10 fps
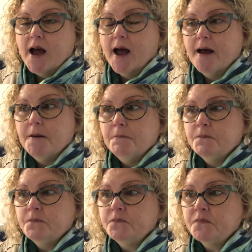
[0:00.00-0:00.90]

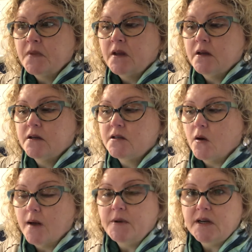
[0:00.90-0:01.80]
So
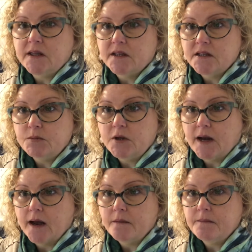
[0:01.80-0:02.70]
I'm going to get this put
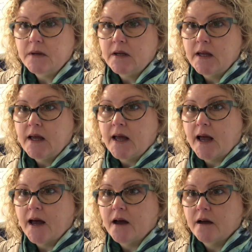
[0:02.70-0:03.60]
up
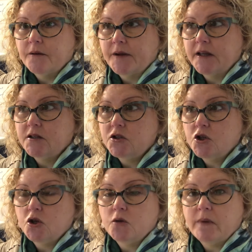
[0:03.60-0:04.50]

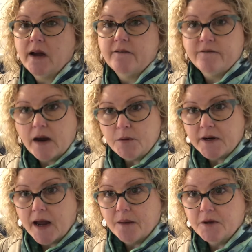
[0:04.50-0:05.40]
into my
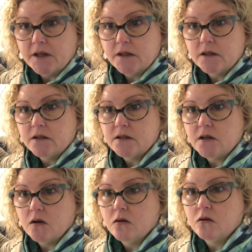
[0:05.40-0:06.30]
fabric cabinet.
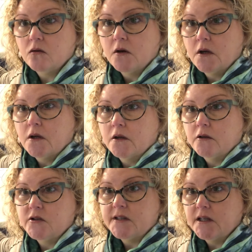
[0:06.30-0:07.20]
So
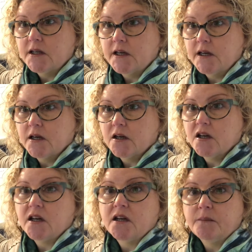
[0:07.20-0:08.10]
you see it
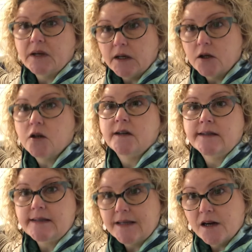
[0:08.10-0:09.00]
here. In a minute you're going
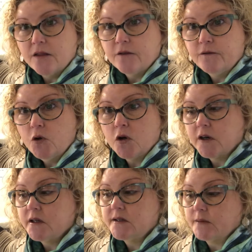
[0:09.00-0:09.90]
to see it on the
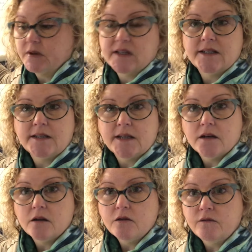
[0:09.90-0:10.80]
floor, because I'm going to sit down
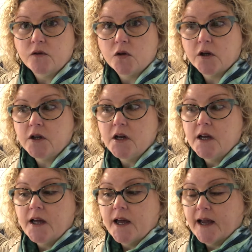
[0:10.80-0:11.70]
on the floor
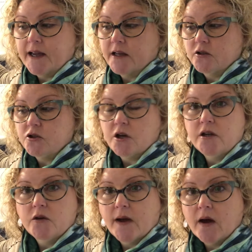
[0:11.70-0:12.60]
and show
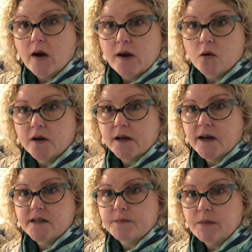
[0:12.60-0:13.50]
you how I
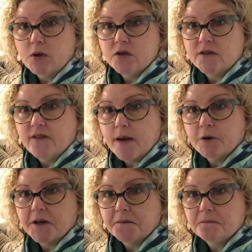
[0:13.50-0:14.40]
organize my bolts of fabric.